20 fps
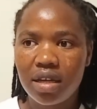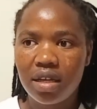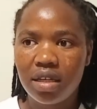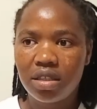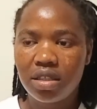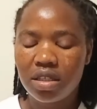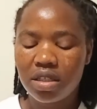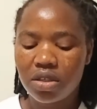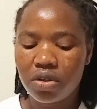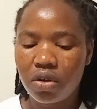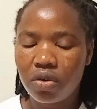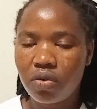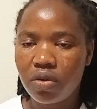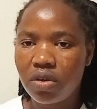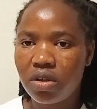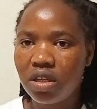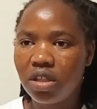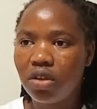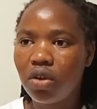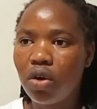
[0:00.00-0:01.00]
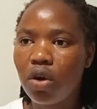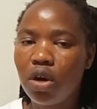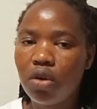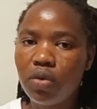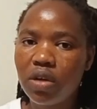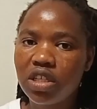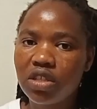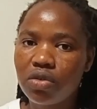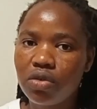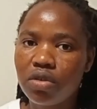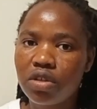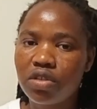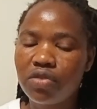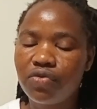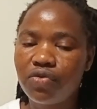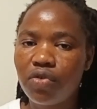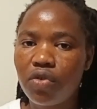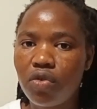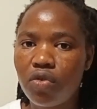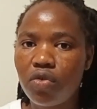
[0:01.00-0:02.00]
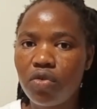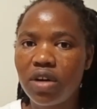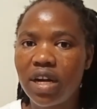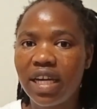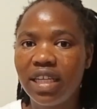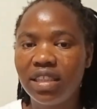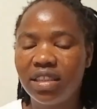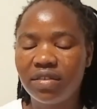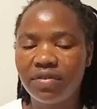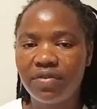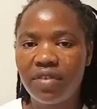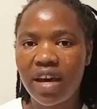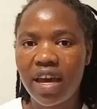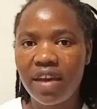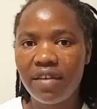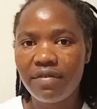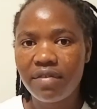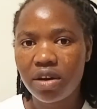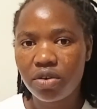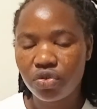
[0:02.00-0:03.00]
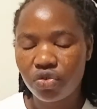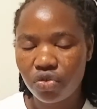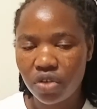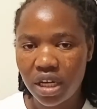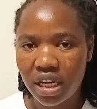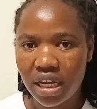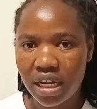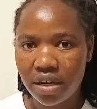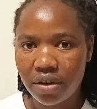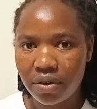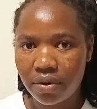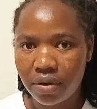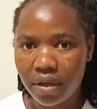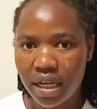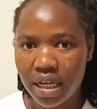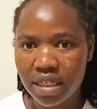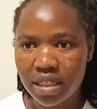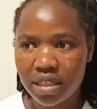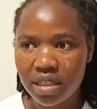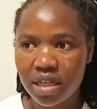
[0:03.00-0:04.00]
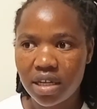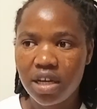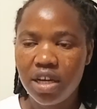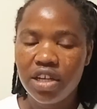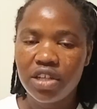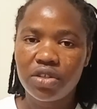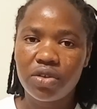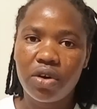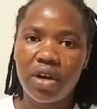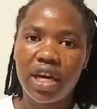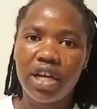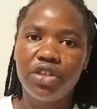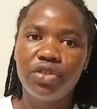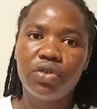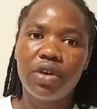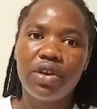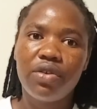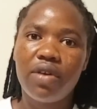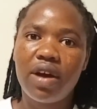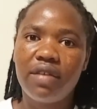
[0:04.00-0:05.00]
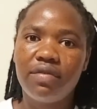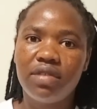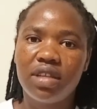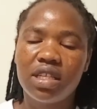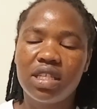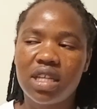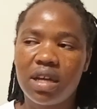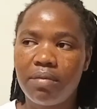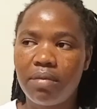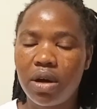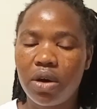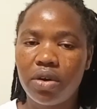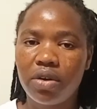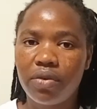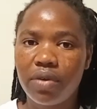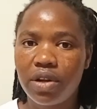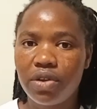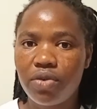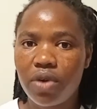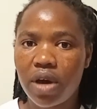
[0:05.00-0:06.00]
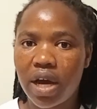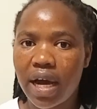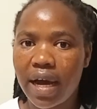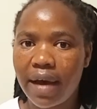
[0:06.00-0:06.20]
it always goes for 95 Australian dollars. So ensure you have this amount when you are